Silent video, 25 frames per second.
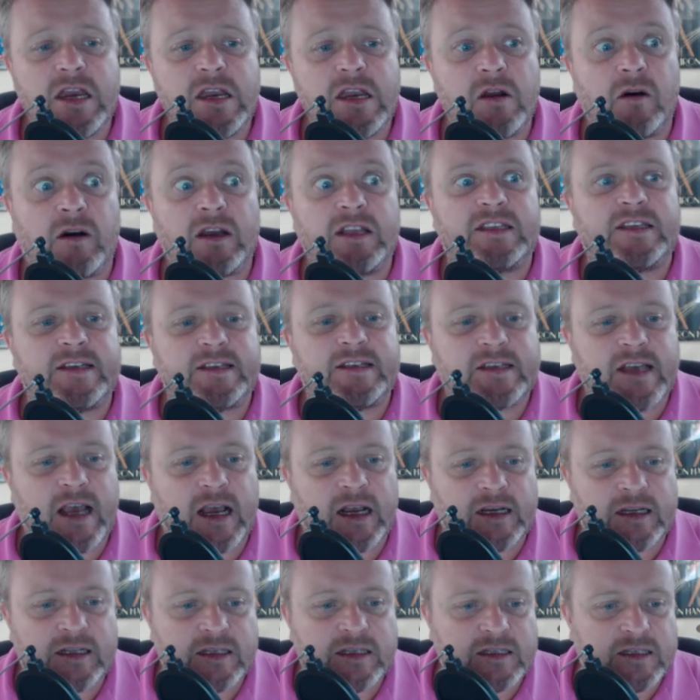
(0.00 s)
90
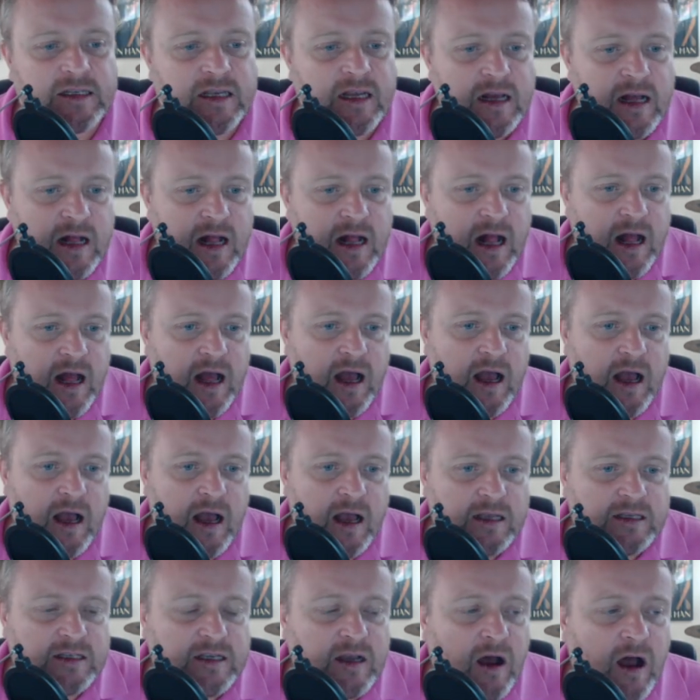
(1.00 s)
seconds.
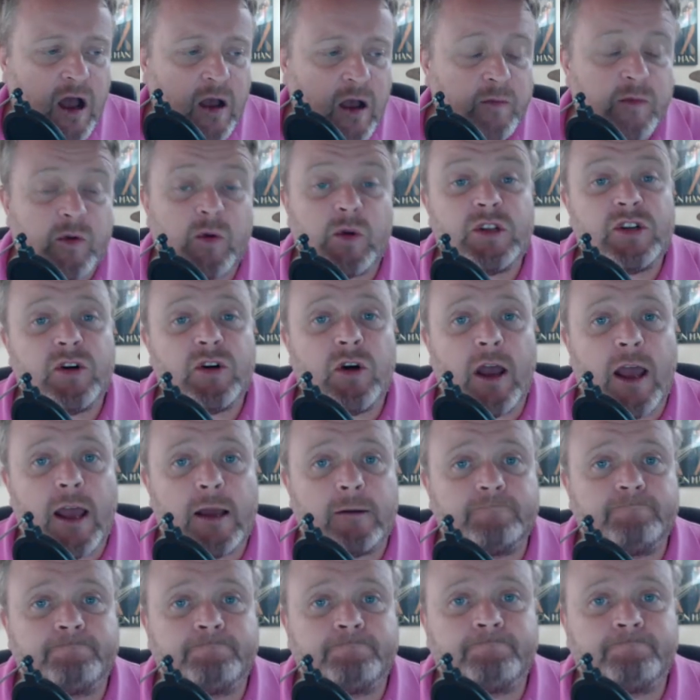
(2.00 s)
So I hope you enjoy it.